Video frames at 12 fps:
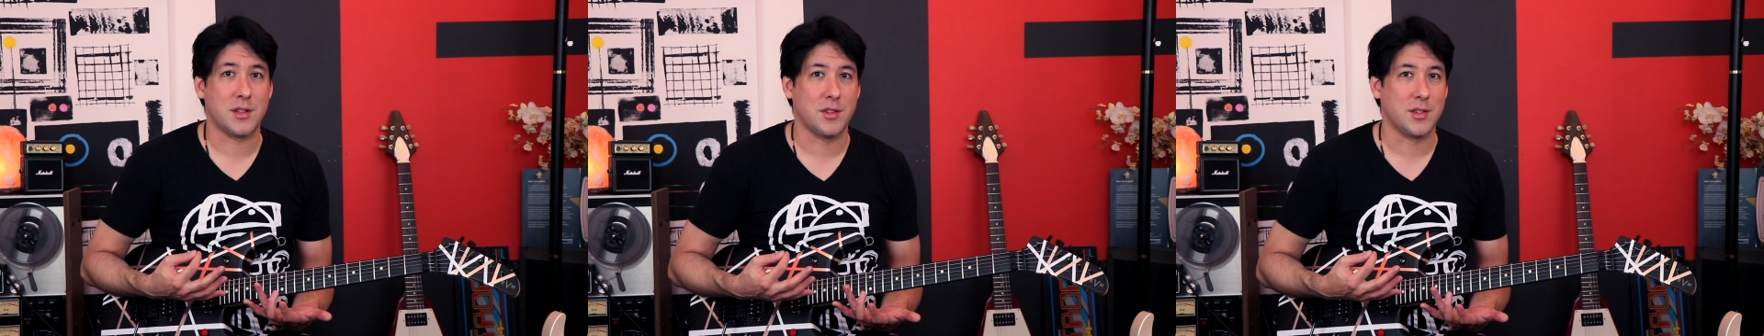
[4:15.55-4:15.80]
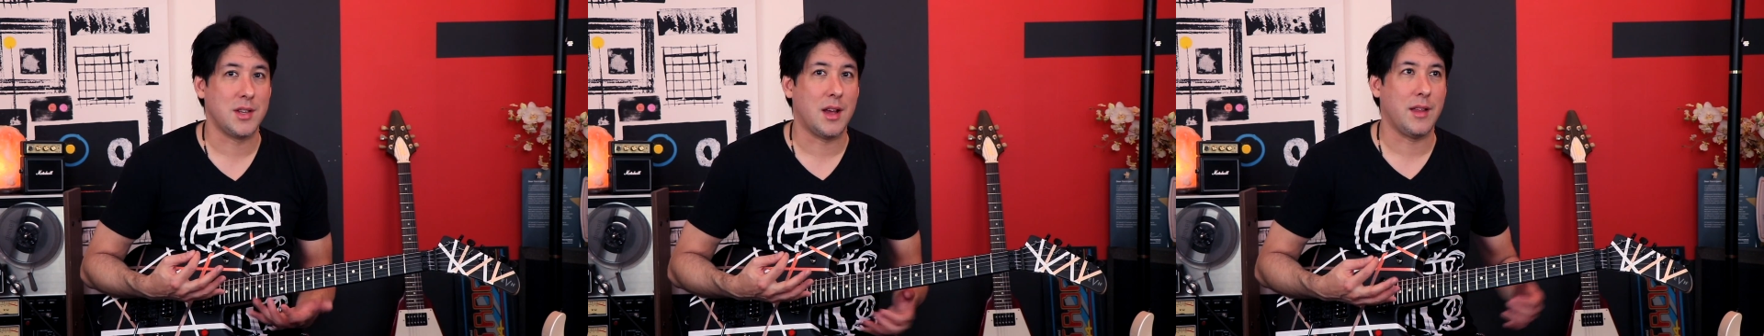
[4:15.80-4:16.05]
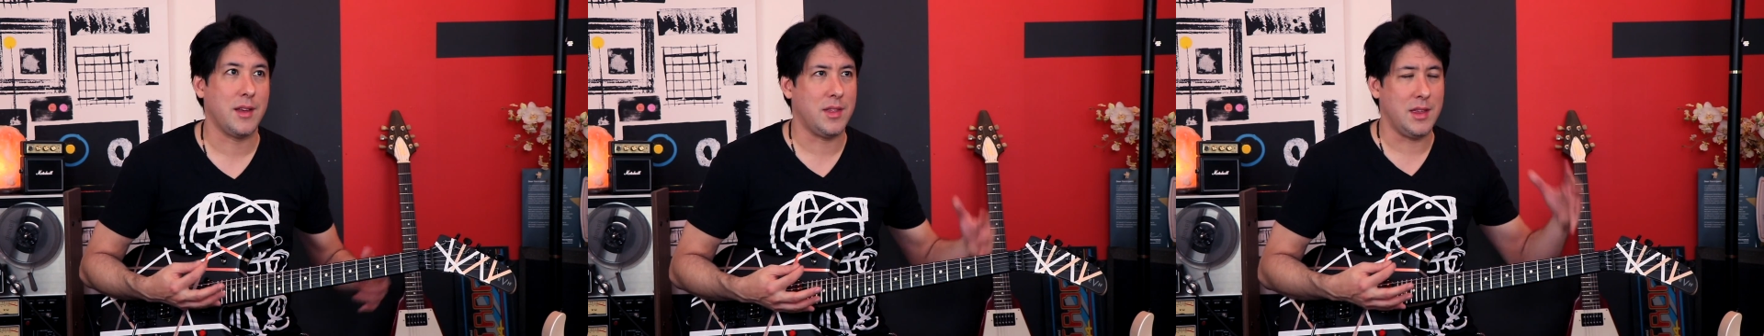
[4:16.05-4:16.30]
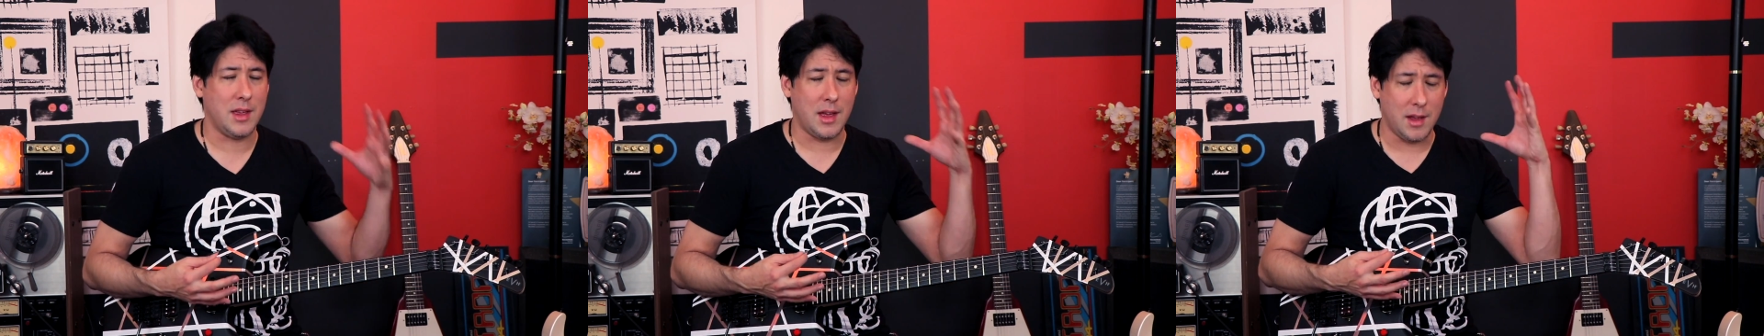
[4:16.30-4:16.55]
So it's not like
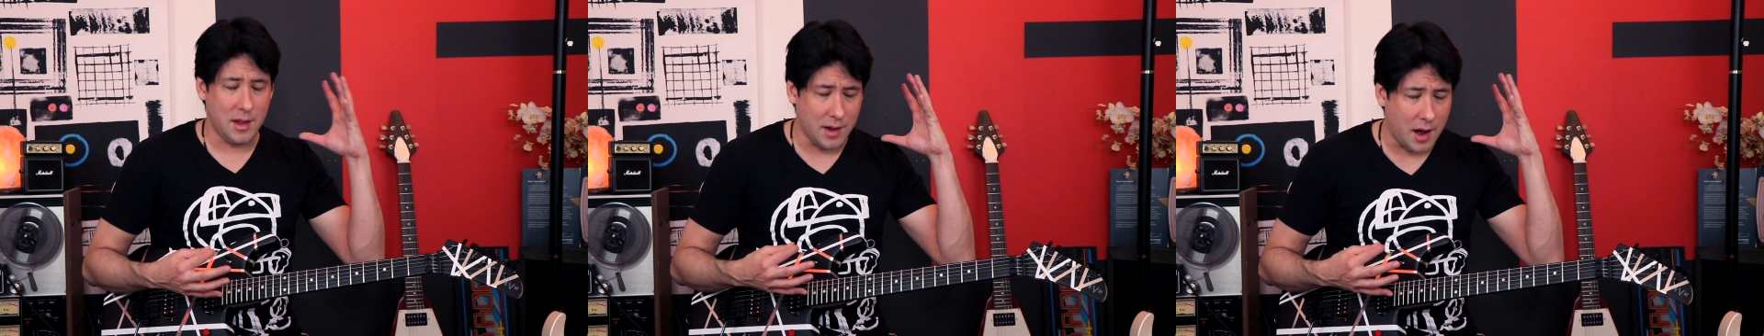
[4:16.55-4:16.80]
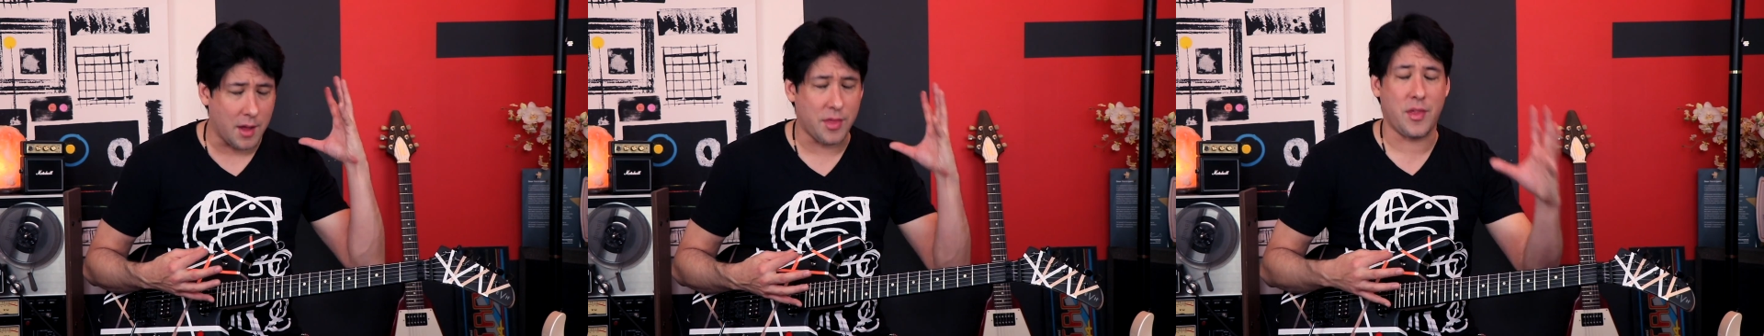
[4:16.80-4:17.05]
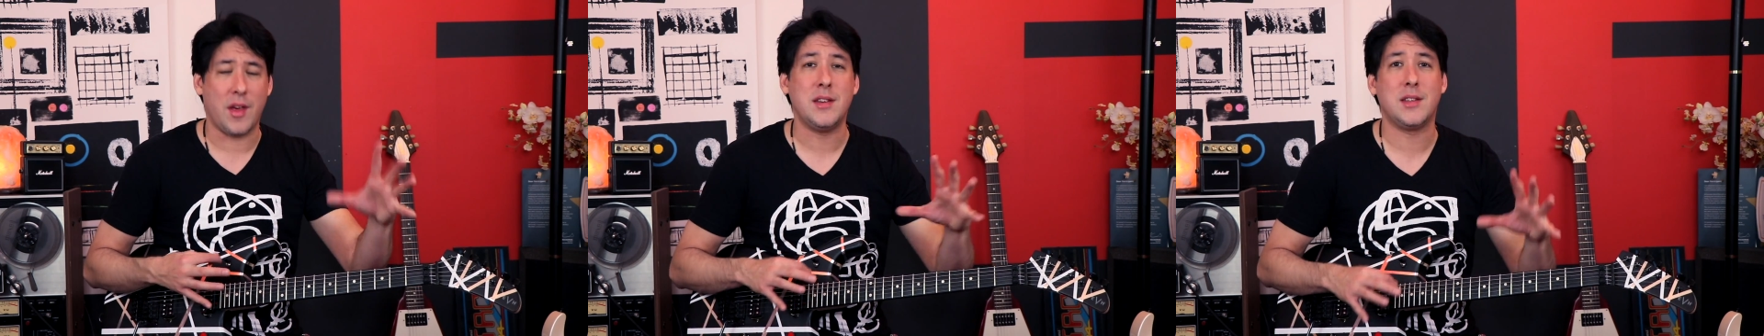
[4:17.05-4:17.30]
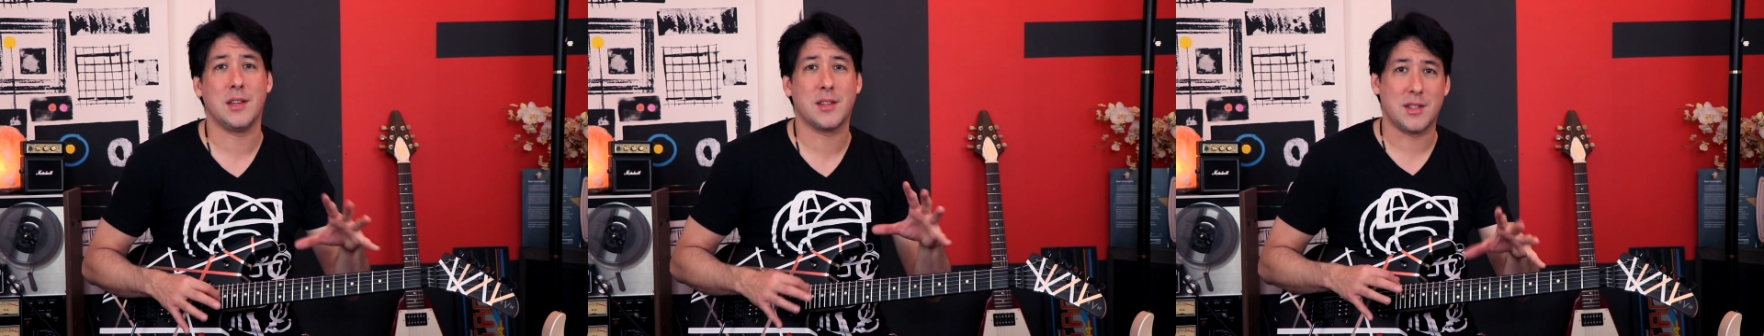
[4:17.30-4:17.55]
the
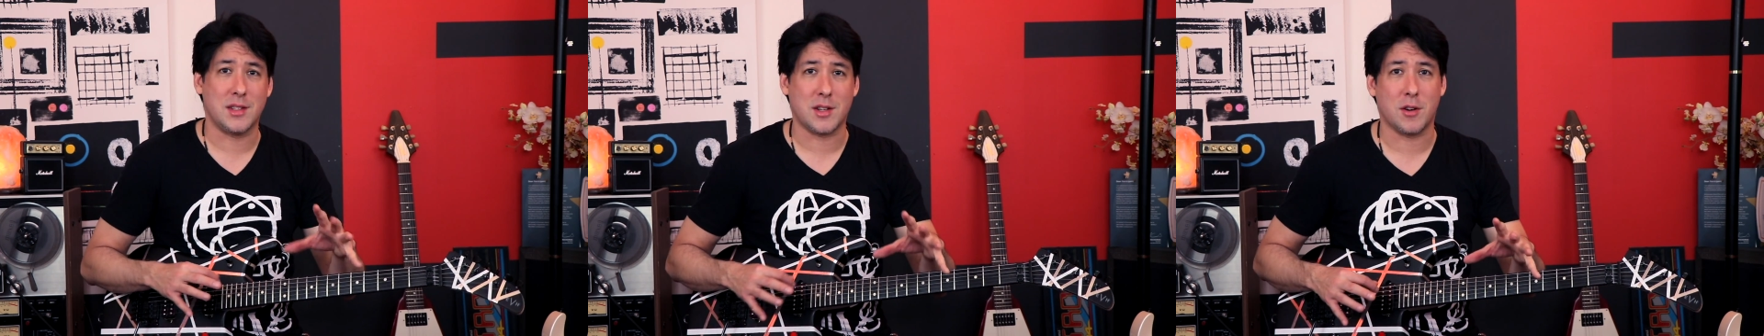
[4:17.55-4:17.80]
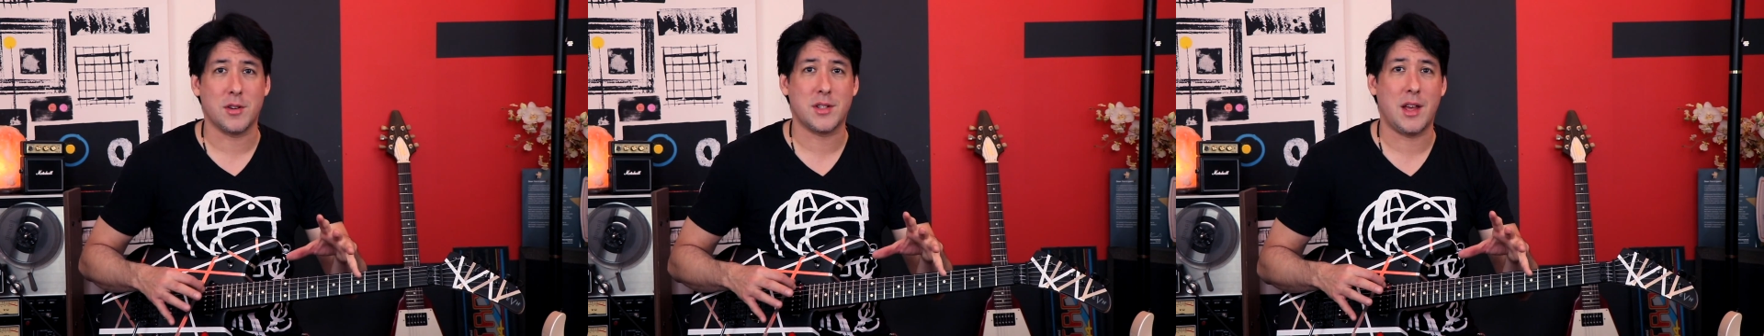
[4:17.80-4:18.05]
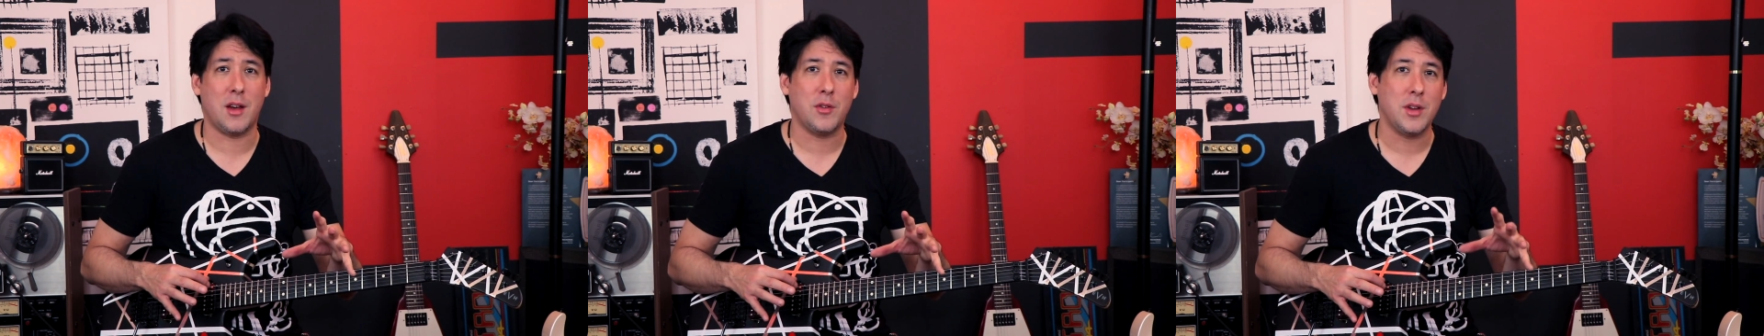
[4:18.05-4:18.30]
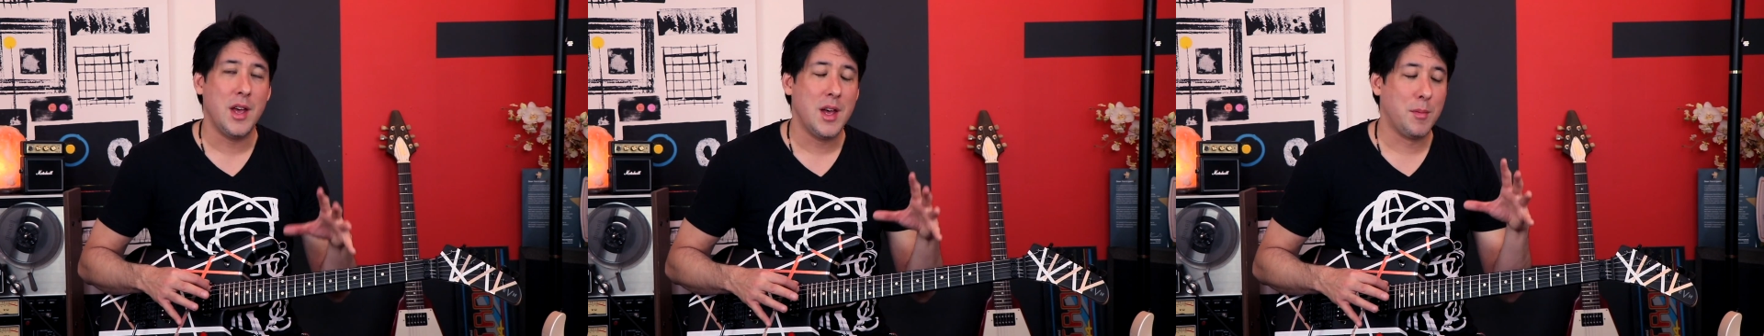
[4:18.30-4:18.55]
authentic sitar
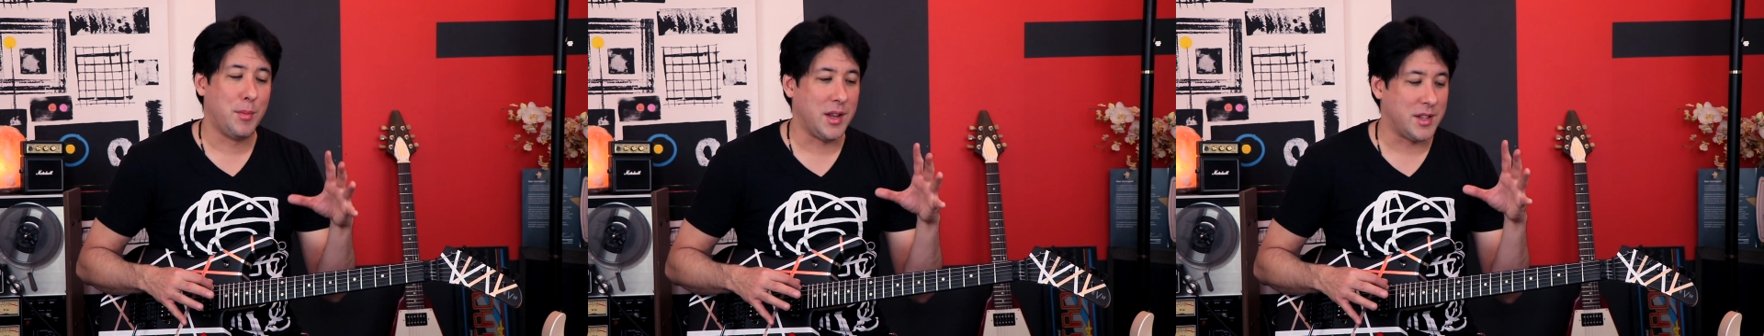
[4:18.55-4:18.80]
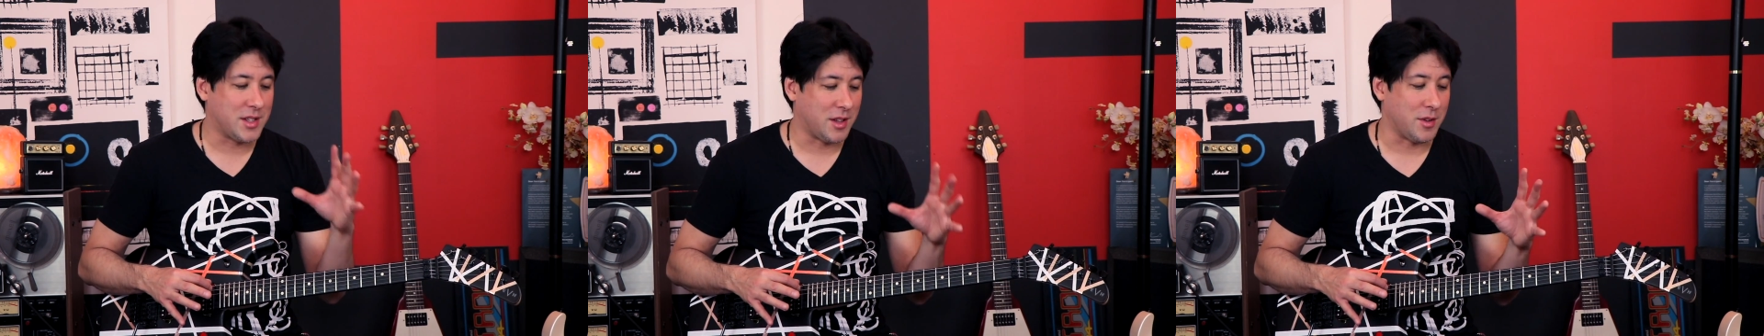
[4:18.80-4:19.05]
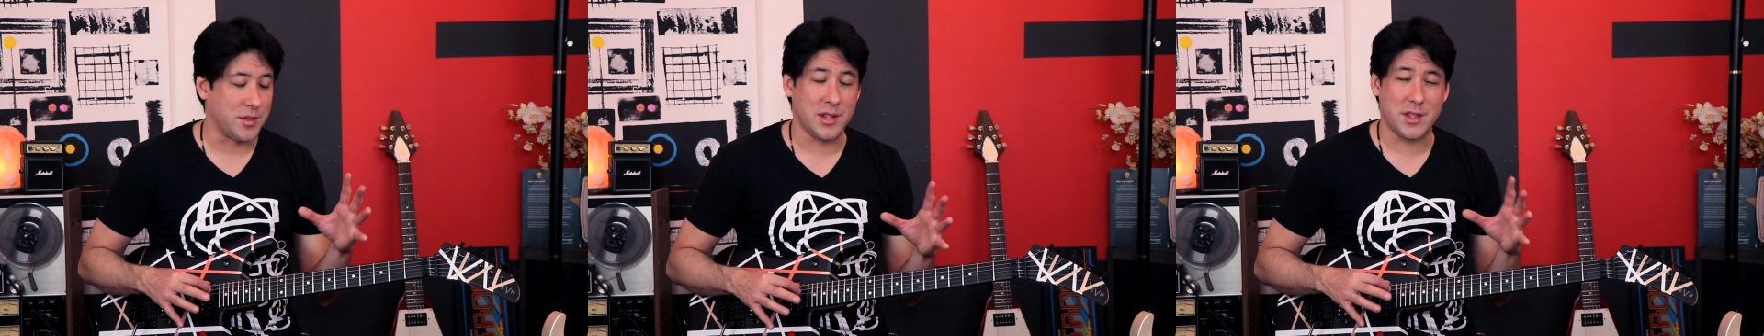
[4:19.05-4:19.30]
sound, but it's close.